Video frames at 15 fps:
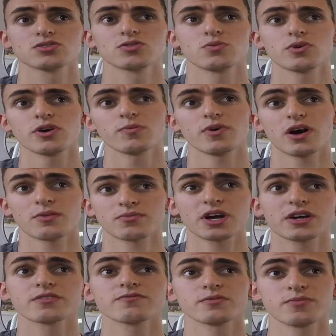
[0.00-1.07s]
worry about. I'm
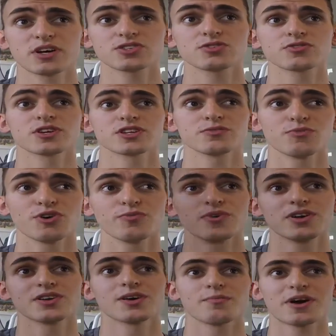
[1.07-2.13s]
kind of in my zone at the
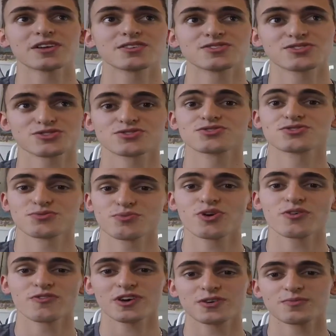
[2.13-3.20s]
moment. I managed to
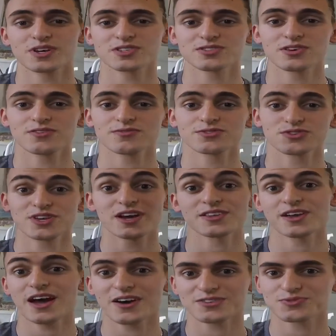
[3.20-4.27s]
motivate myself to get out of
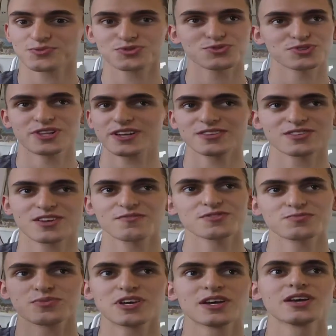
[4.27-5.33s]
the house, which was like the
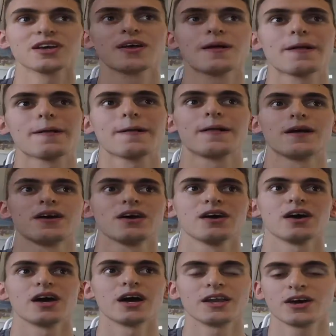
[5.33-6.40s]
toughest bit.
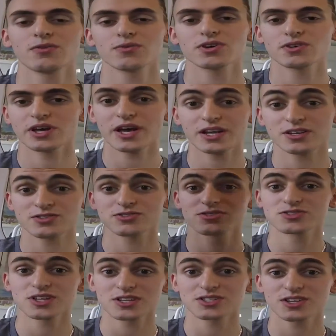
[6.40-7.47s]
And now we're heading to
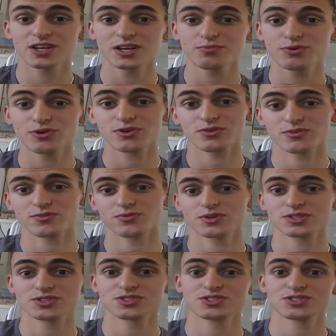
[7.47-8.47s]
Stansted Airport, which